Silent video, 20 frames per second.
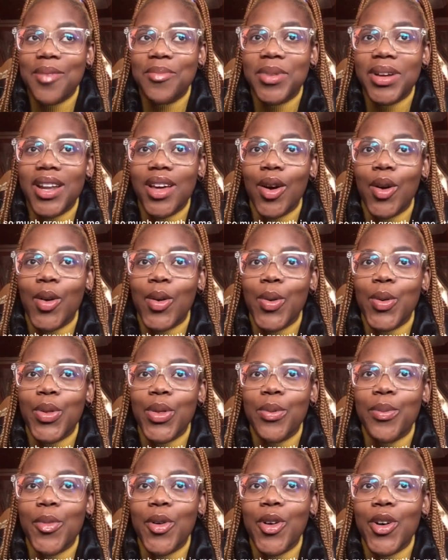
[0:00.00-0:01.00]
but not growth.
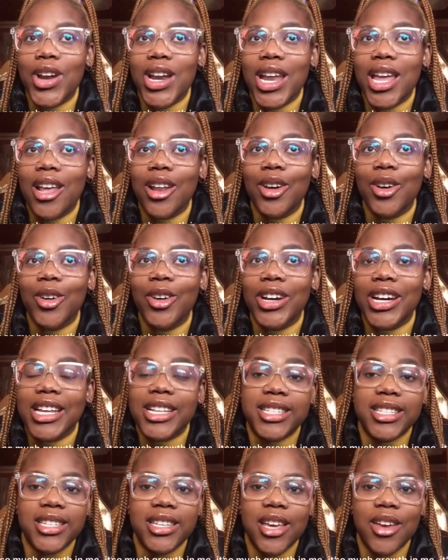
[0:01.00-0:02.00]

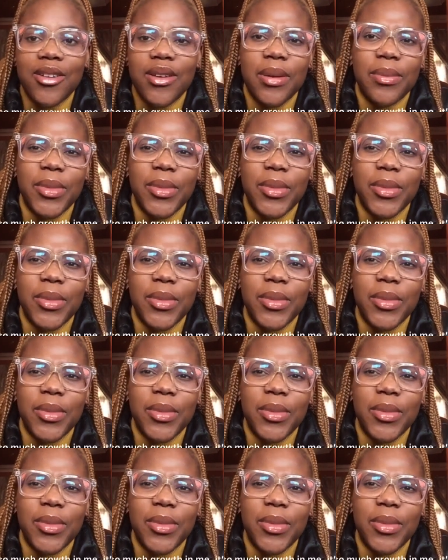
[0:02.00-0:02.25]
It's scary.